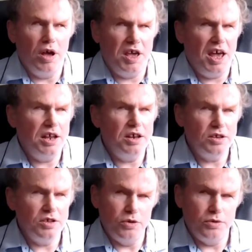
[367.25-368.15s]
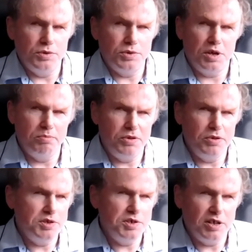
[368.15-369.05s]
can use computer
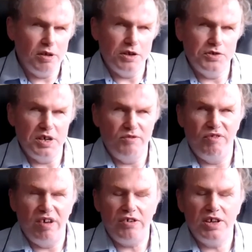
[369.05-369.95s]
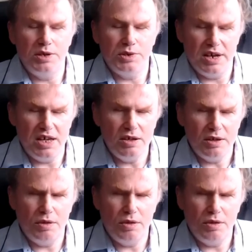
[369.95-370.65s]
technology very easily,